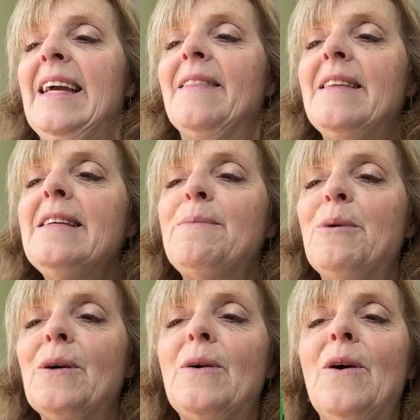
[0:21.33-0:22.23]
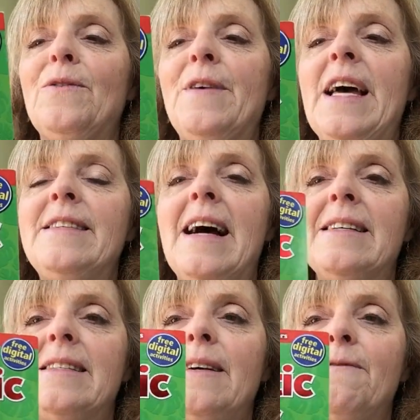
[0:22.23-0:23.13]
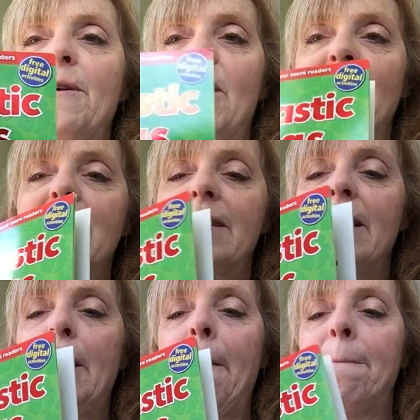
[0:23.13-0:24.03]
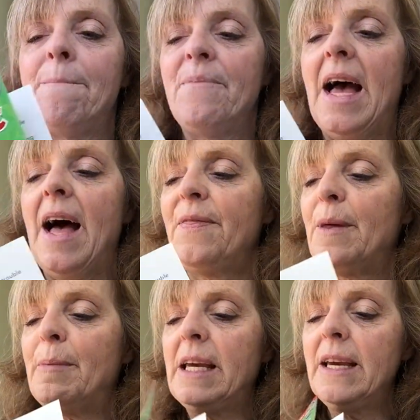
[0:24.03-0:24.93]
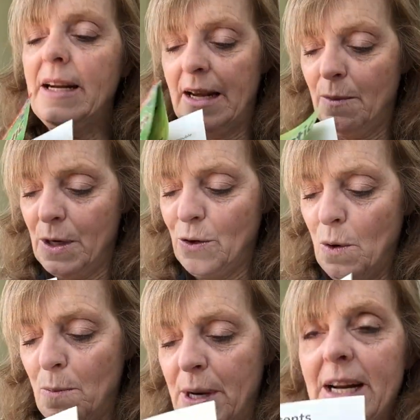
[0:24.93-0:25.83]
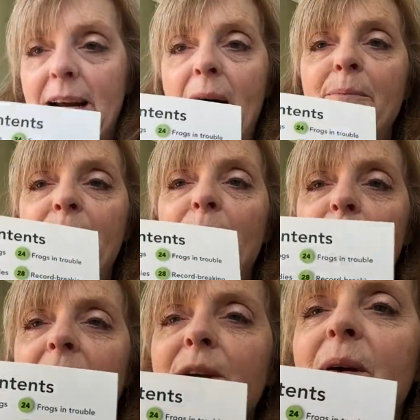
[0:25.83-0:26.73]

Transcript: In this book called Fantastic Frogs, at the beginning, when you open it up, what